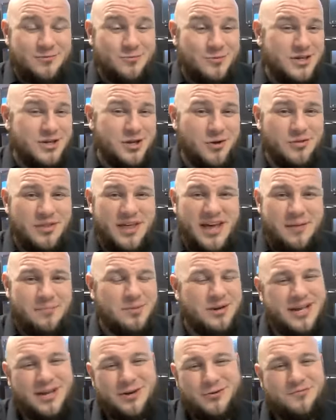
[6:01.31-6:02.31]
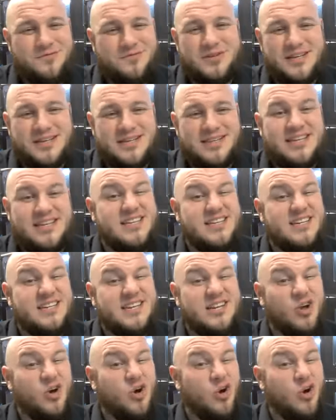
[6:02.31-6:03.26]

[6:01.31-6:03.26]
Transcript: and we know that, but I don't feel like they need it